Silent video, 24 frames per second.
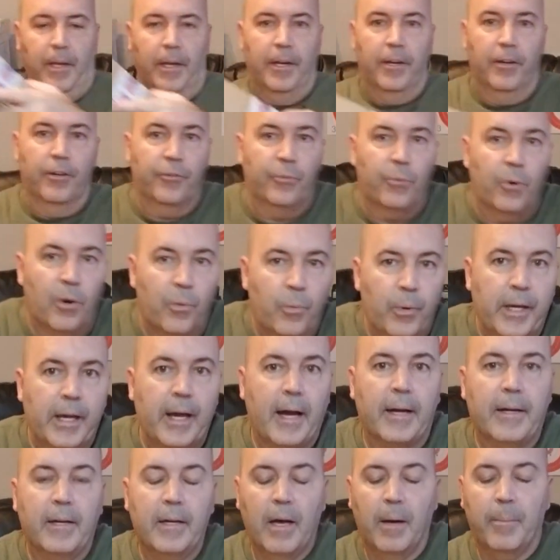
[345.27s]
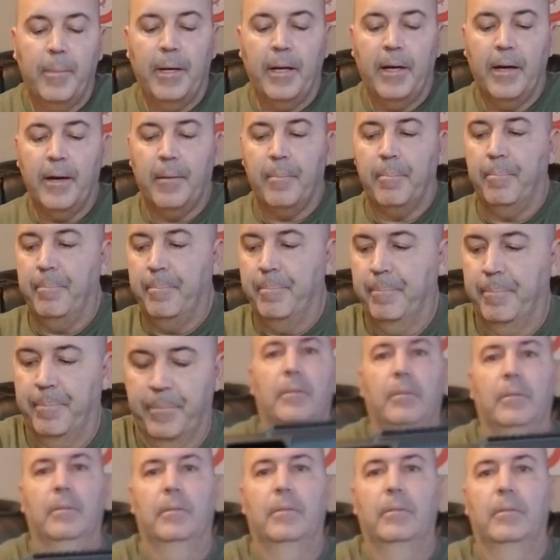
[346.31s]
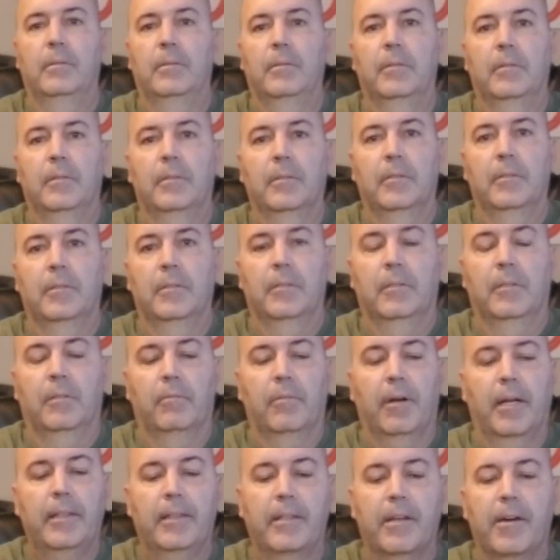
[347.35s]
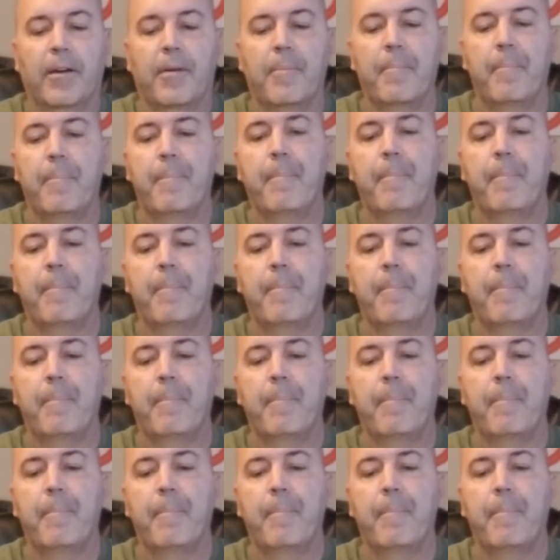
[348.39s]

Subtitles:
Here's what we got coming up. Right there.